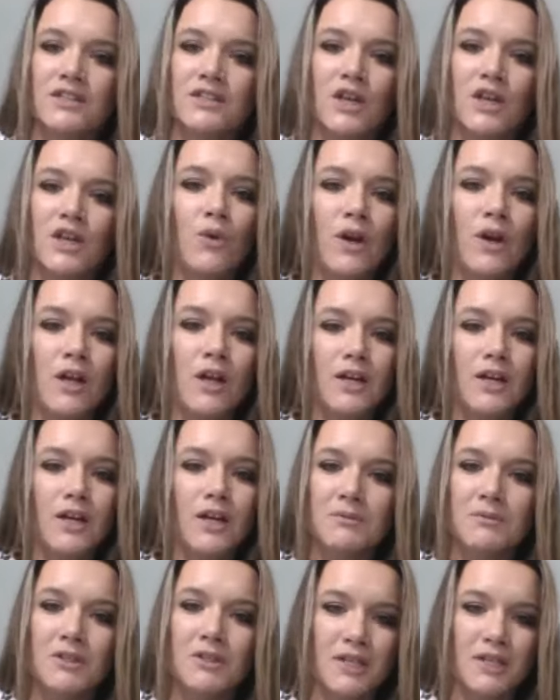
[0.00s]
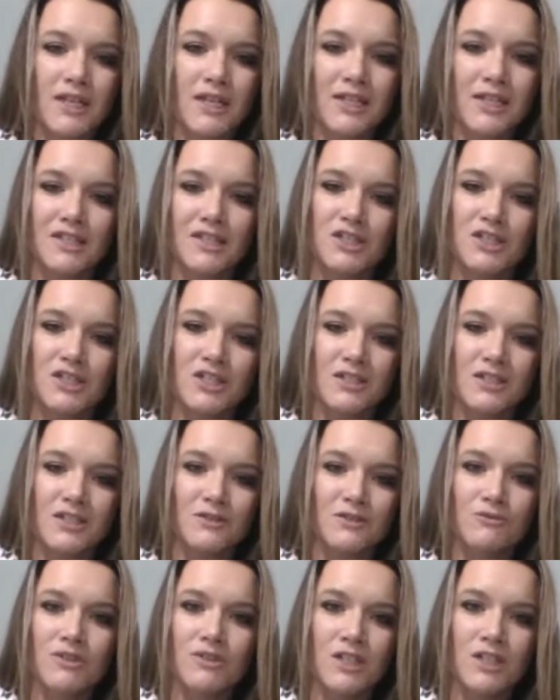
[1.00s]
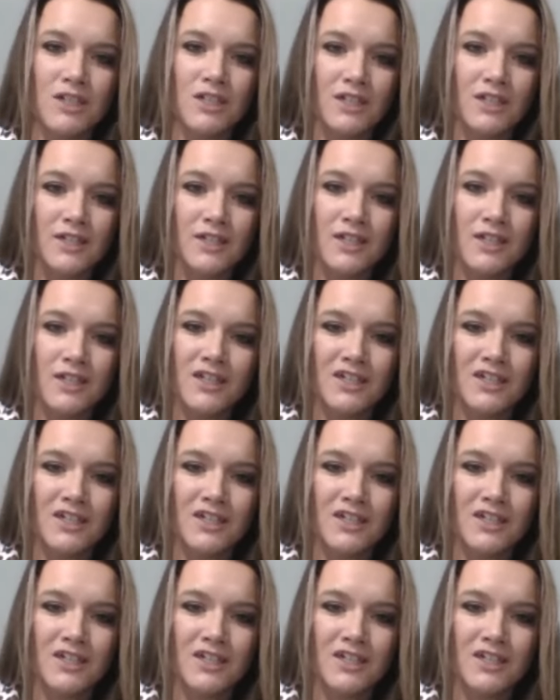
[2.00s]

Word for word: so well our community has just really